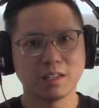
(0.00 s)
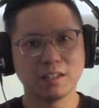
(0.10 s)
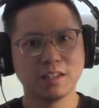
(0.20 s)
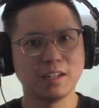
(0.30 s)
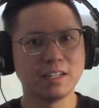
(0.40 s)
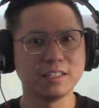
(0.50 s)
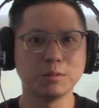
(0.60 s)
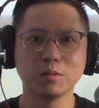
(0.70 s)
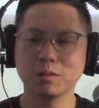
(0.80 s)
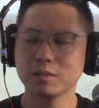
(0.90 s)
and
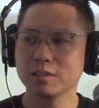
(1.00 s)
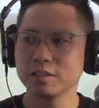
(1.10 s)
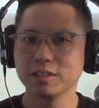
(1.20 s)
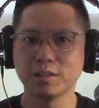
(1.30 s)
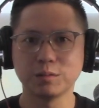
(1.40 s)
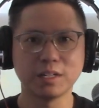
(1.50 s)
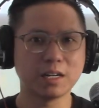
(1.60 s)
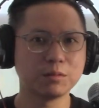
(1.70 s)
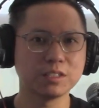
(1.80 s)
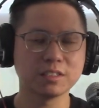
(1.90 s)
now
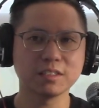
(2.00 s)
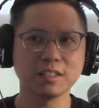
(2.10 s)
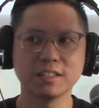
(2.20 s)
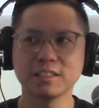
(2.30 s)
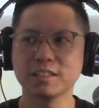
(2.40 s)
we're just like,